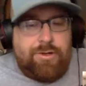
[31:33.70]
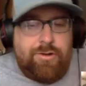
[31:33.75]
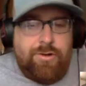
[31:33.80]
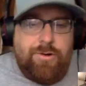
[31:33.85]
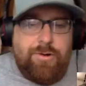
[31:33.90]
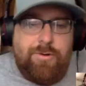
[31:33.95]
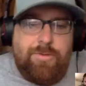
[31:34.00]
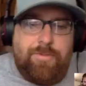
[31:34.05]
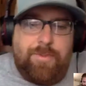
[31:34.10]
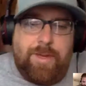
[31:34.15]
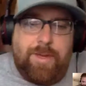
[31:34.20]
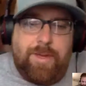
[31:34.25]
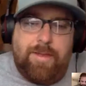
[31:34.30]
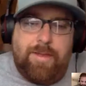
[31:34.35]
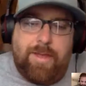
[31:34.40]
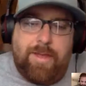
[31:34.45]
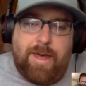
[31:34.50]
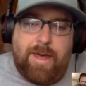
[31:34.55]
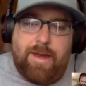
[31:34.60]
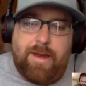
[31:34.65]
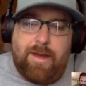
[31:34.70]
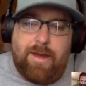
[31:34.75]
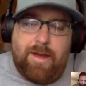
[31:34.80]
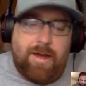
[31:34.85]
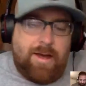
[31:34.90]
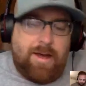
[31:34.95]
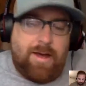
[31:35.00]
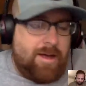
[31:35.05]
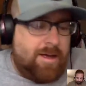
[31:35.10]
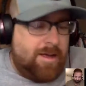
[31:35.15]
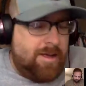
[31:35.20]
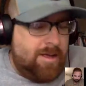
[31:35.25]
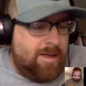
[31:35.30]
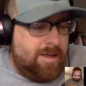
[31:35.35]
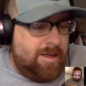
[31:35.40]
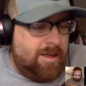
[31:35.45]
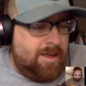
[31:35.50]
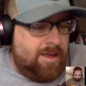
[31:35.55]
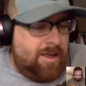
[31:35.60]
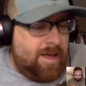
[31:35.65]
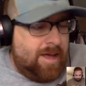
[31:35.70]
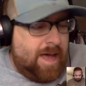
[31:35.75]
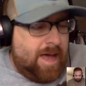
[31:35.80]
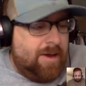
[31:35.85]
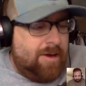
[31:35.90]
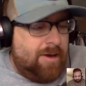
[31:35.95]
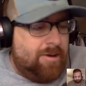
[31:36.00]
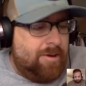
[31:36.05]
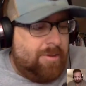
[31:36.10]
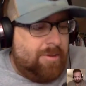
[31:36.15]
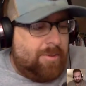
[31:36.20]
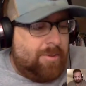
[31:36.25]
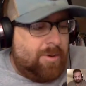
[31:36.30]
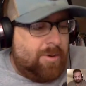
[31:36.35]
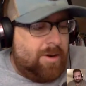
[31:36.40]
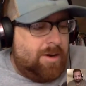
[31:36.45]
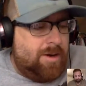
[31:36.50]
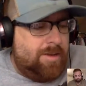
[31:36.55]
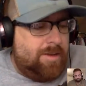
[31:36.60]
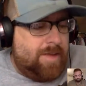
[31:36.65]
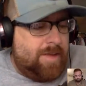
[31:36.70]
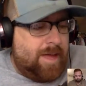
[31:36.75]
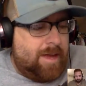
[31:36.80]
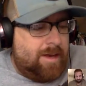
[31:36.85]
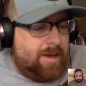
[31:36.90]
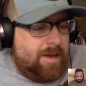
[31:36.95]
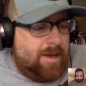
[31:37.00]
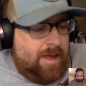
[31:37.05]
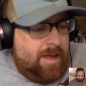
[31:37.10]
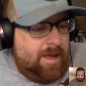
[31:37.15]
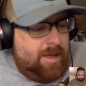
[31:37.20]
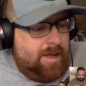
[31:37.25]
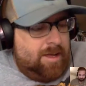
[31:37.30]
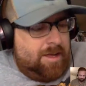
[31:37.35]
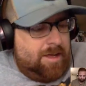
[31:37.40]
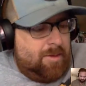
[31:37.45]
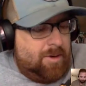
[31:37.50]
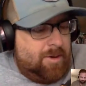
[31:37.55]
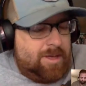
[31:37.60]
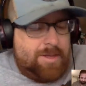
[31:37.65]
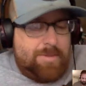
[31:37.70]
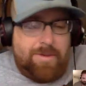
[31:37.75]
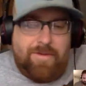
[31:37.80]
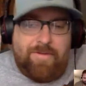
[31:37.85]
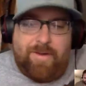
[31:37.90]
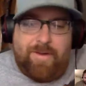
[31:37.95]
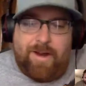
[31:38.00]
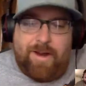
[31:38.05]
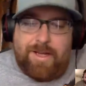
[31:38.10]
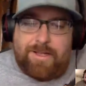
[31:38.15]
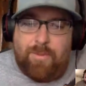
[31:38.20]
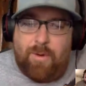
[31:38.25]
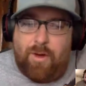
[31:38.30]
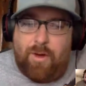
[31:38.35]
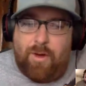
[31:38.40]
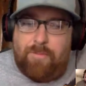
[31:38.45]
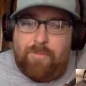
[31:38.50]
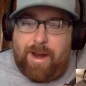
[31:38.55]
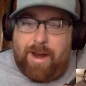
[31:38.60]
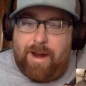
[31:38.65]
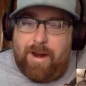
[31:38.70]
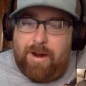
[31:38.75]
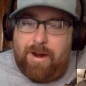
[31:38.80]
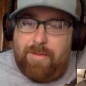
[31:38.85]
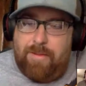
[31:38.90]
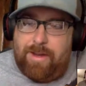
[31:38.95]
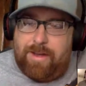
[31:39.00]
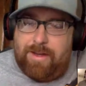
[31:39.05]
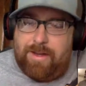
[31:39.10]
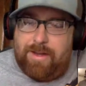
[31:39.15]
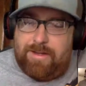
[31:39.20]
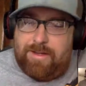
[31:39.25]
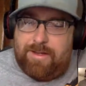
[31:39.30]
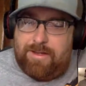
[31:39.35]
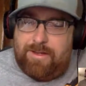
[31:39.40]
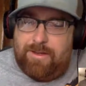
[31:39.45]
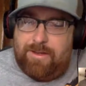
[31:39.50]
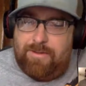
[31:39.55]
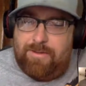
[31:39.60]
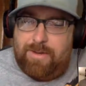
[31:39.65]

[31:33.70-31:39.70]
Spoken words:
true, B, that I hered a report that he wanted to be a very small bear because his youth